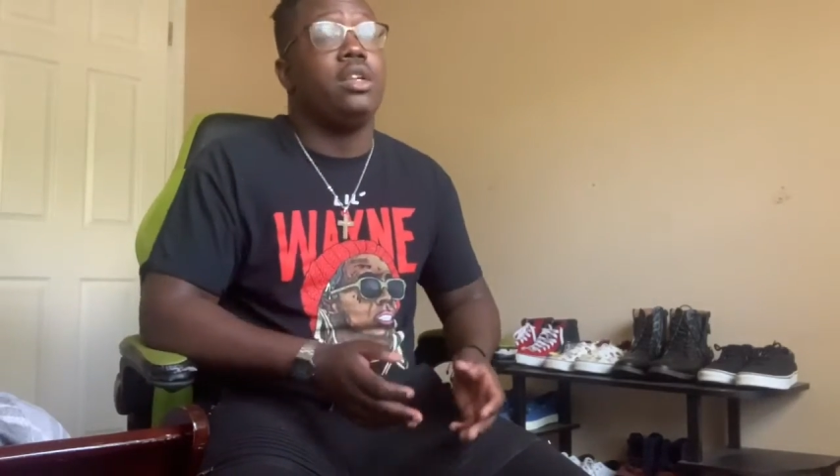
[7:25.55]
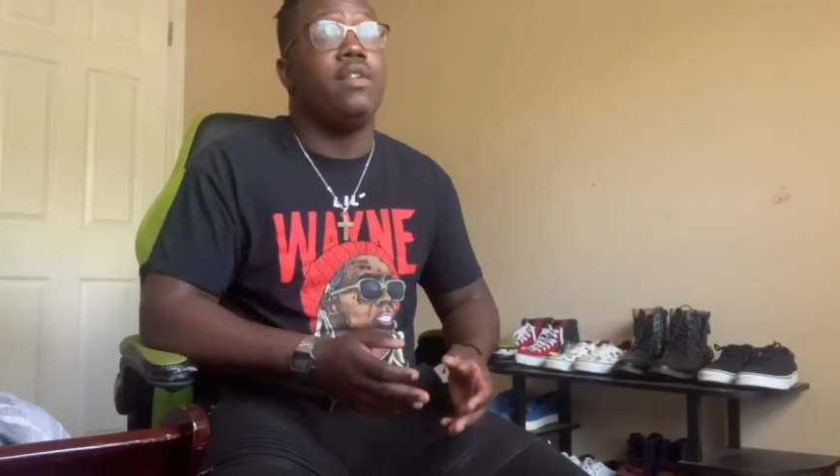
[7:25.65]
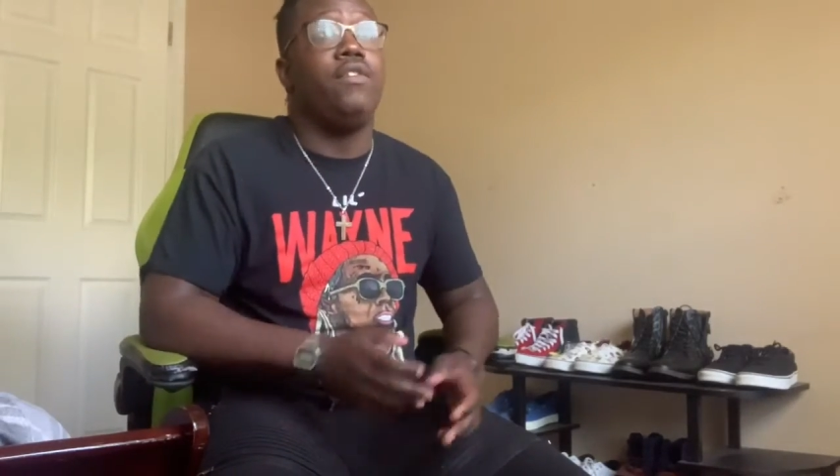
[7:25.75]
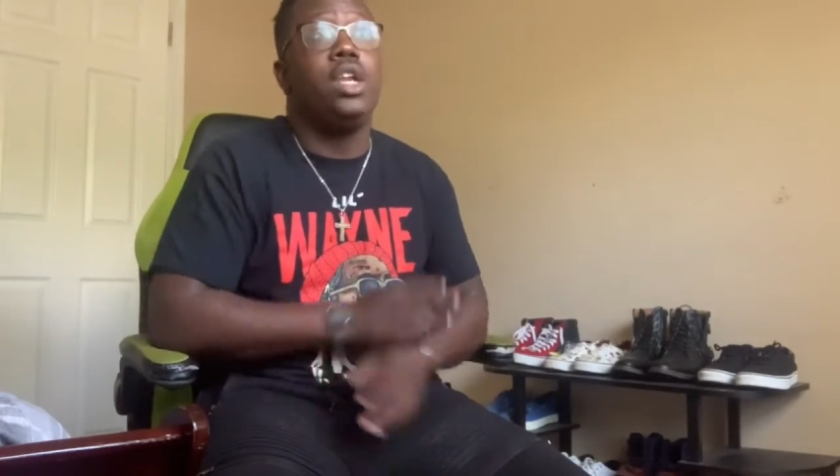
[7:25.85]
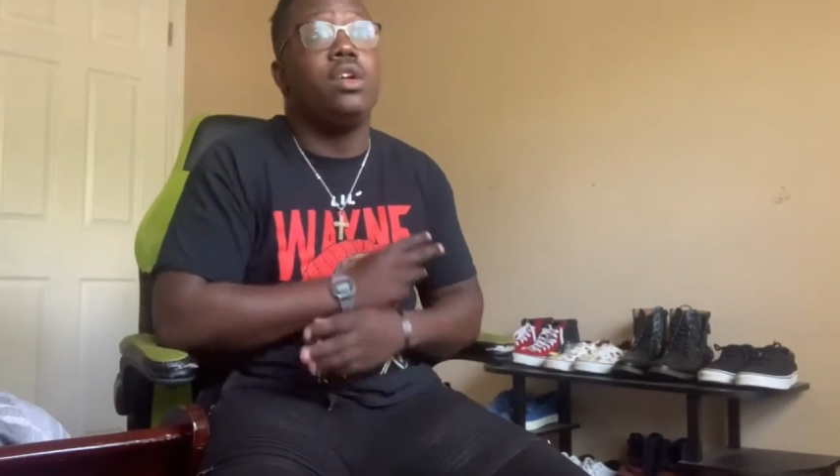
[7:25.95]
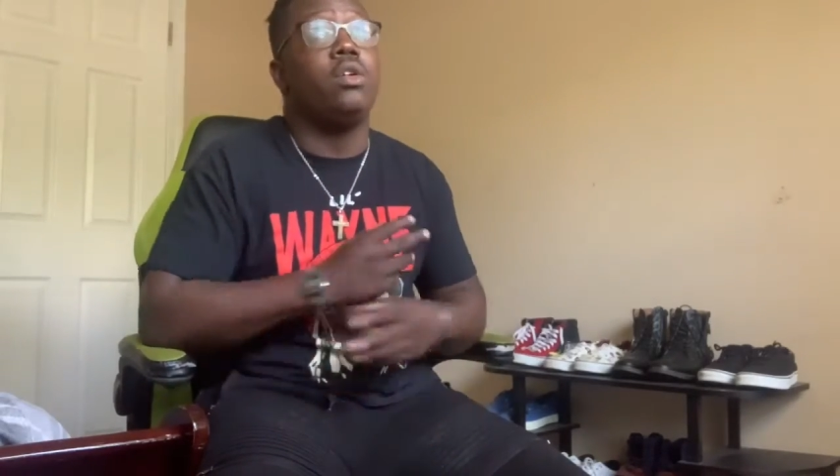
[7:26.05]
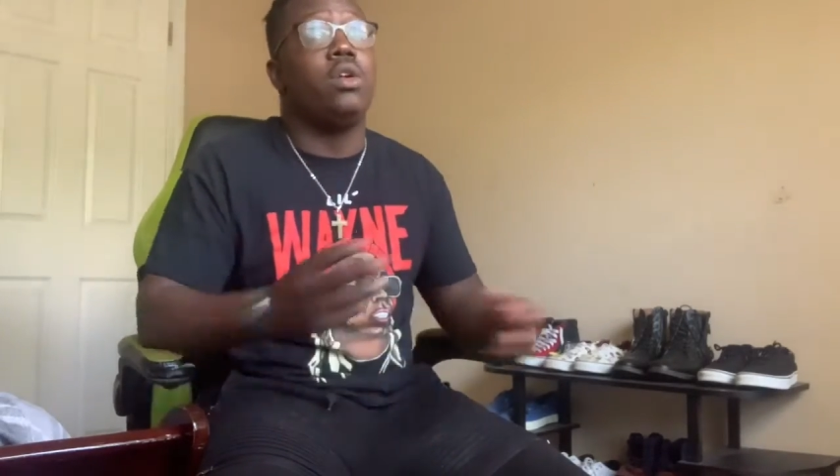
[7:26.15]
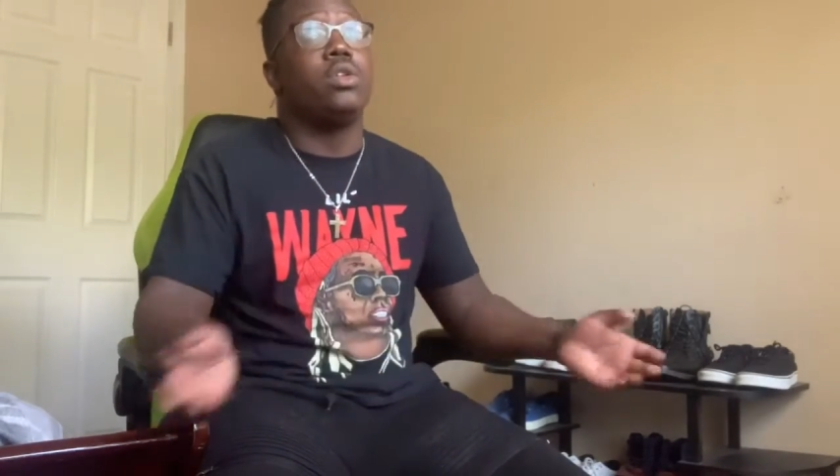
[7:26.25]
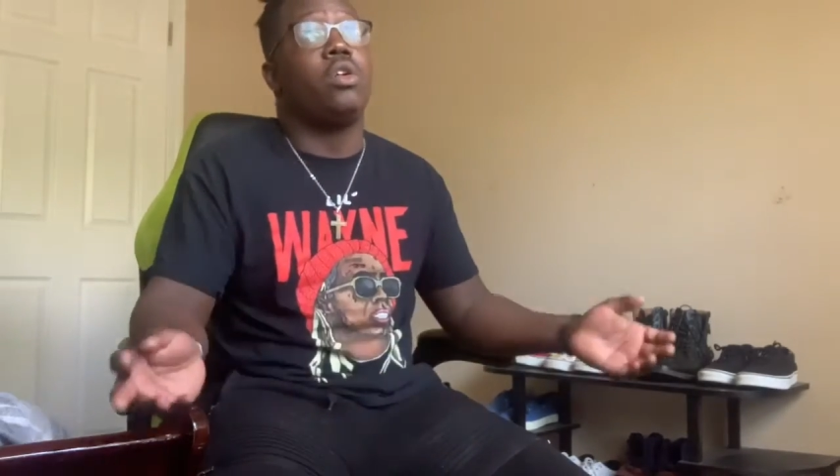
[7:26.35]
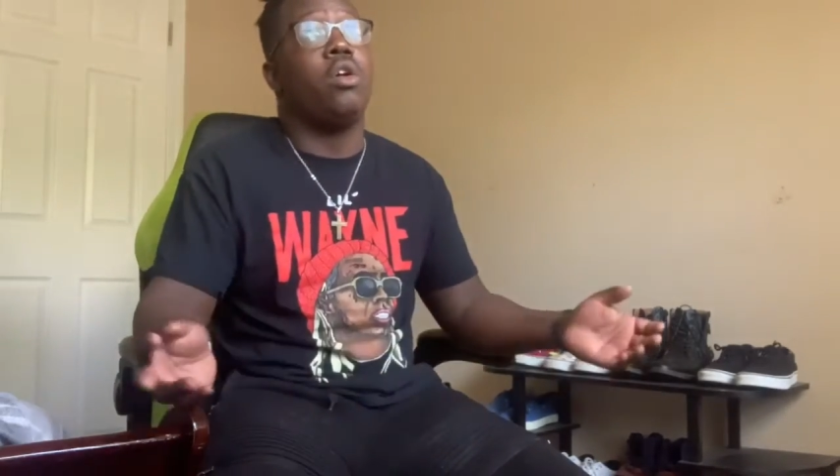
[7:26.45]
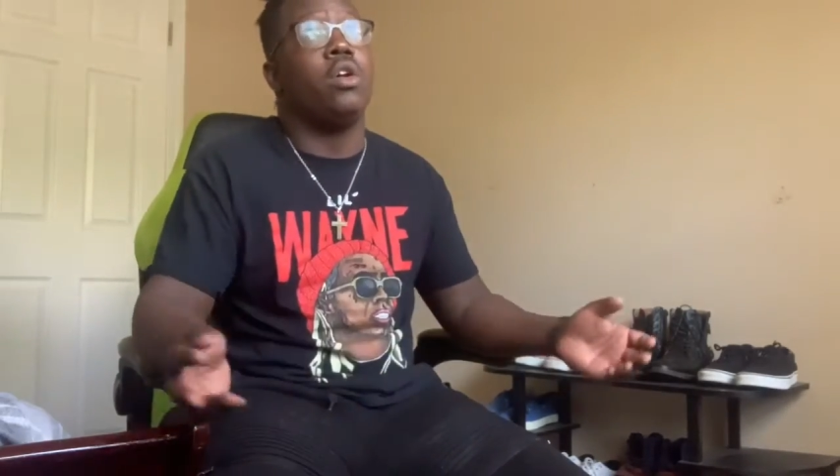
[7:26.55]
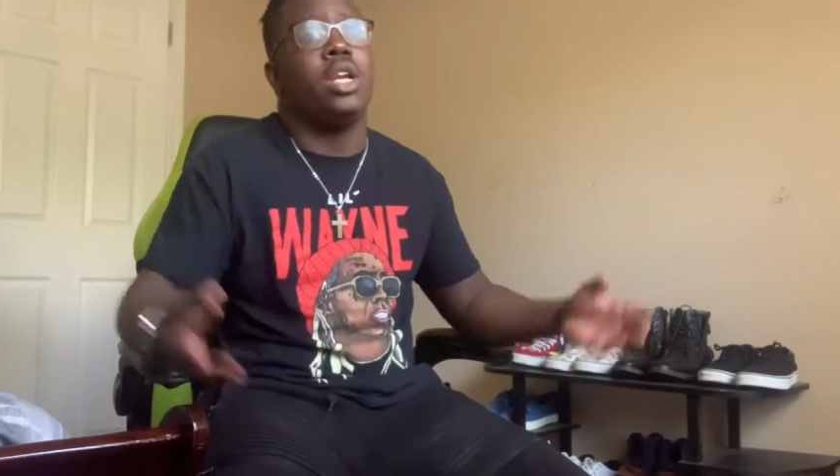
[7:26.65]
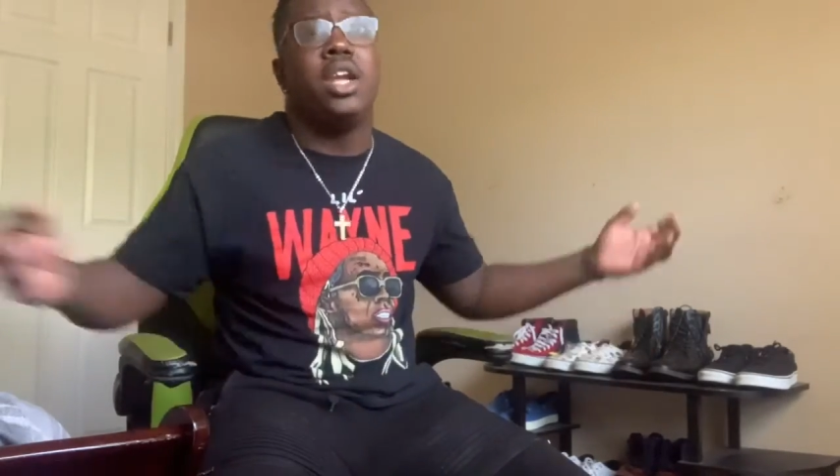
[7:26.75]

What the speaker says: The video goes hard. The